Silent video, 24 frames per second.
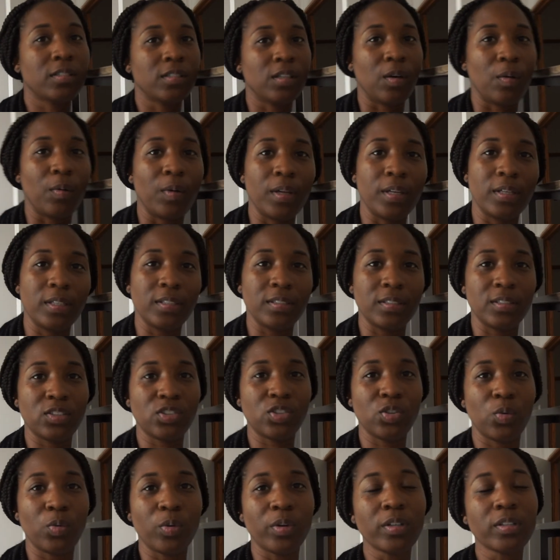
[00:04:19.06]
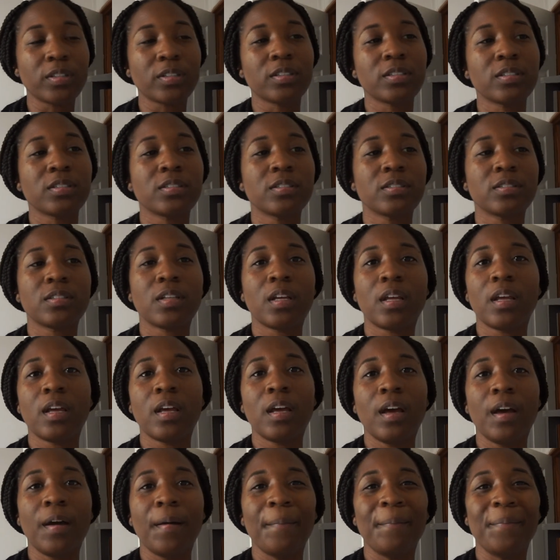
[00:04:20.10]
So it is short,
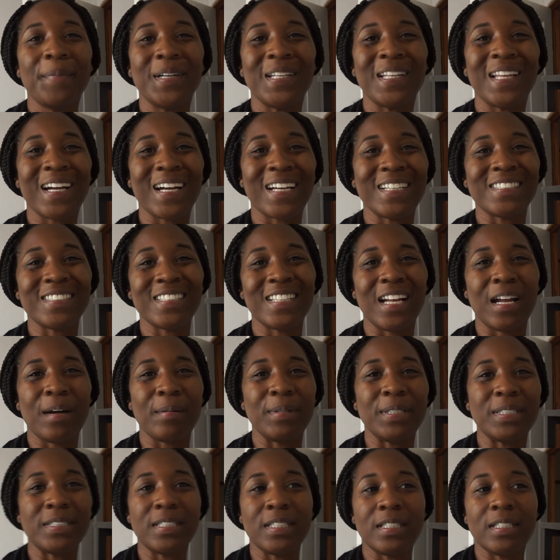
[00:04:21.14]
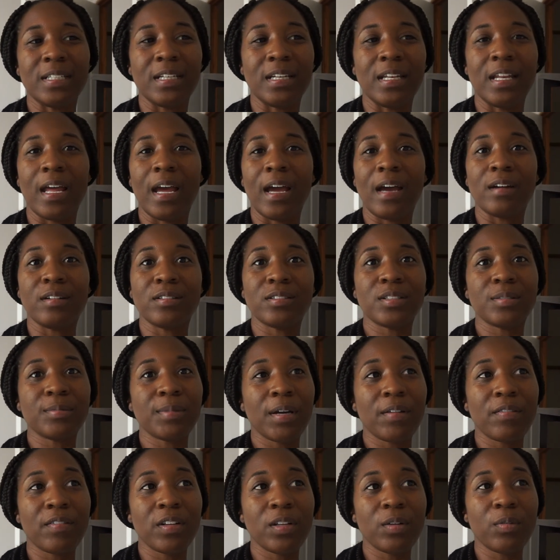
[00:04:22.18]
but like I said, I'll be sitting down, so I'm
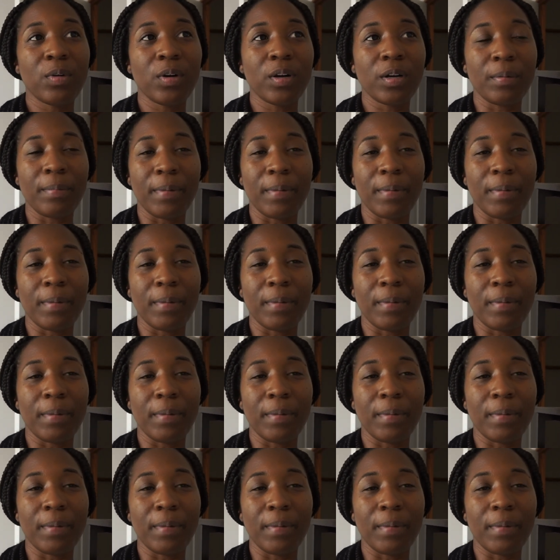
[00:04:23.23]
not really worried